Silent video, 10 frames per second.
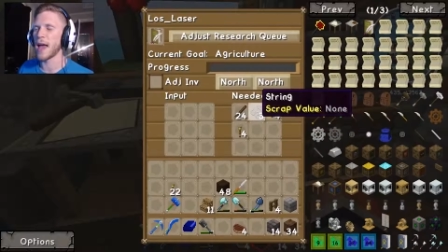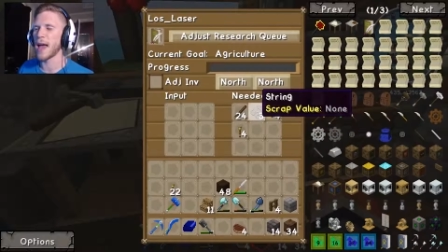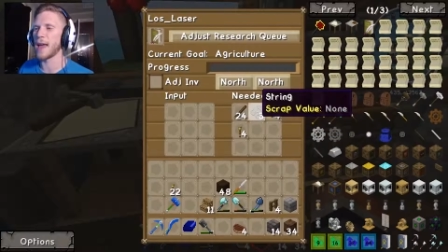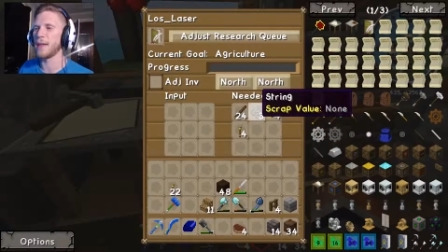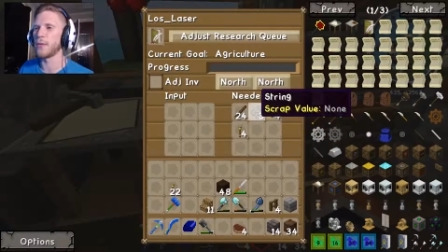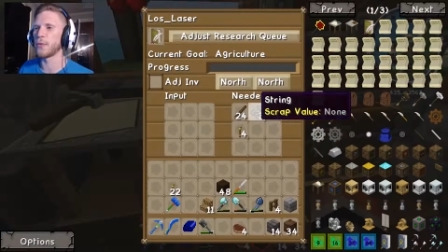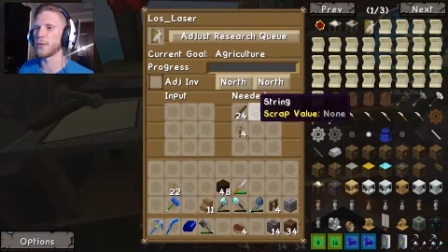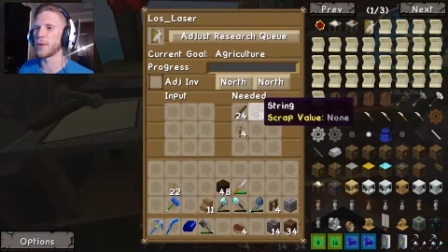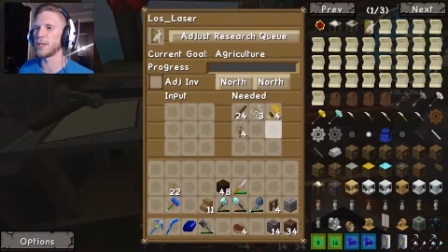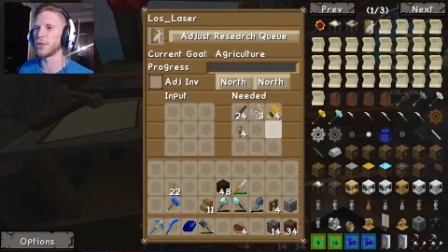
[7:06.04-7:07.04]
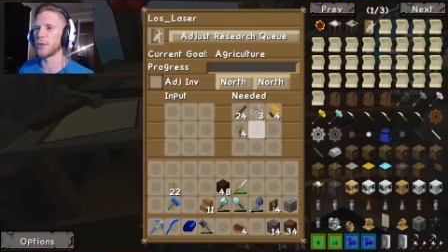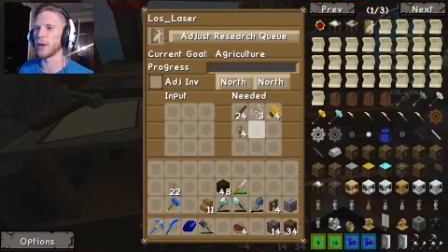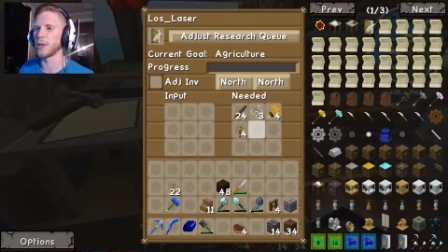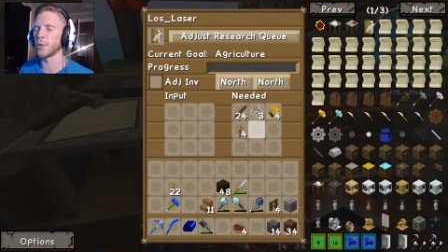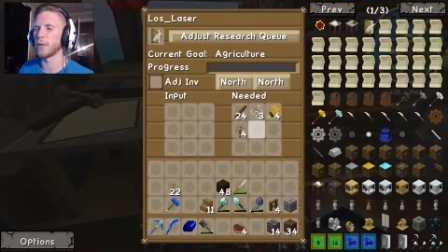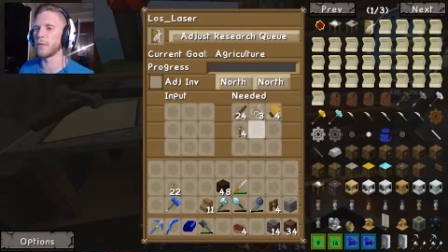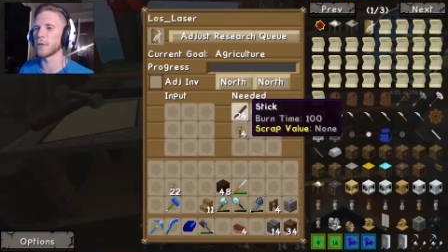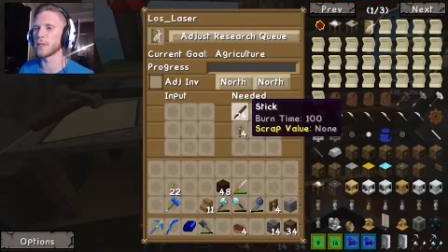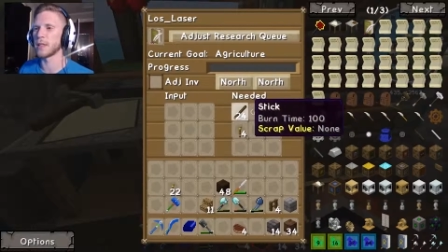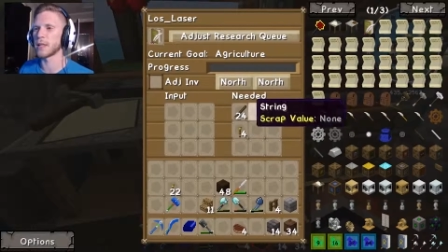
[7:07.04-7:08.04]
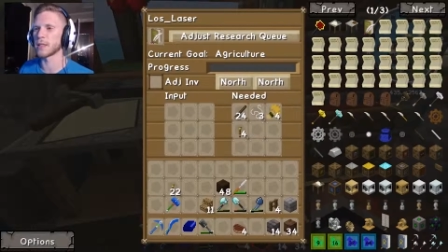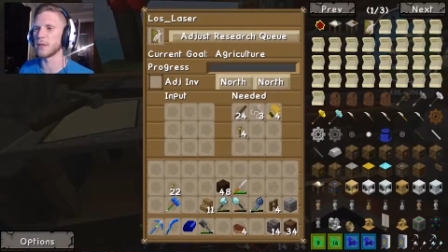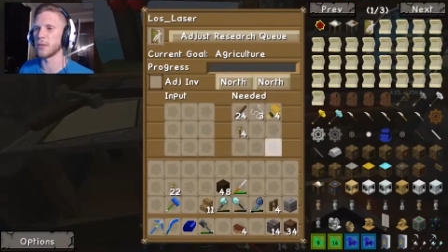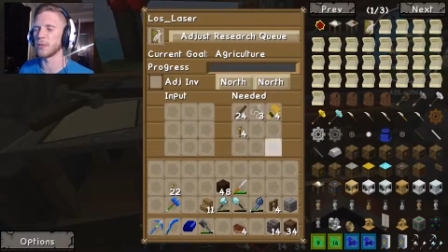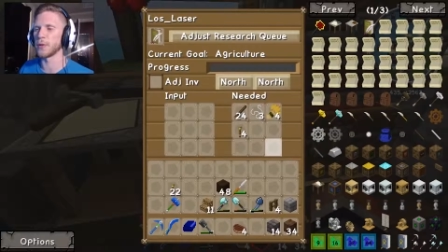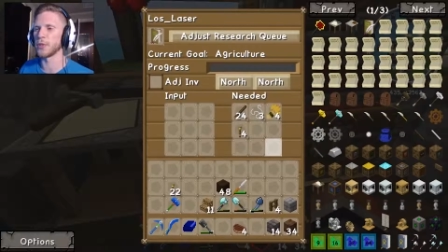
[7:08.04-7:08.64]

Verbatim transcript: and 3 string. 24 sticks and 3